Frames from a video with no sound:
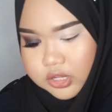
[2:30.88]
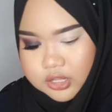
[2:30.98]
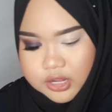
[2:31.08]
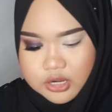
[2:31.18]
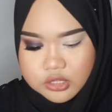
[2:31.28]
call
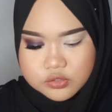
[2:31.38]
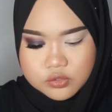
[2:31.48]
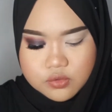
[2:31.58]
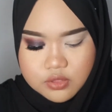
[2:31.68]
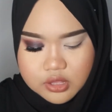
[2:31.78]
it, color to
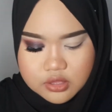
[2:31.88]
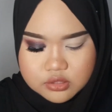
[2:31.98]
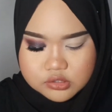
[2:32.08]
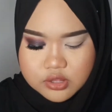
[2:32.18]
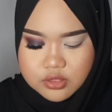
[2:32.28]
use it
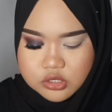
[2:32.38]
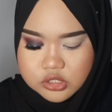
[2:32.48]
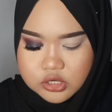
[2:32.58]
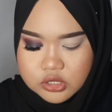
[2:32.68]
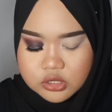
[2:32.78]
as a
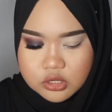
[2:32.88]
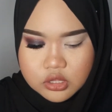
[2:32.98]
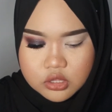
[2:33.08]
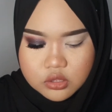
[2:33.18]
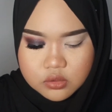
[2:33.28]
transition.
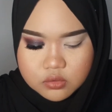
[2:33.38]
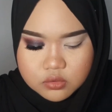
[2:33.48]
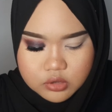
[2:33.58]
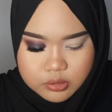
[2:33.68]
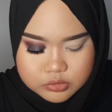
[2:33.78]

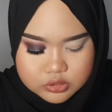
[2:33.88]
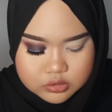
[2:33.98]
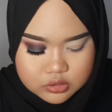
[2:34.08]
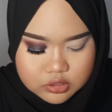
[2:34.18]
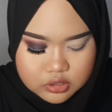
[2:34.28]
So I'm
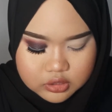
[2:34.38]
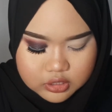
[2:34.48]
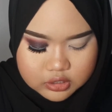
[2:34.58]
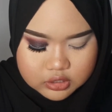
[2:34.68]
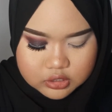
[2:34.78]
just going to
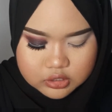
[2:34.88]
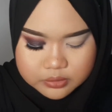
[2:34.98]
take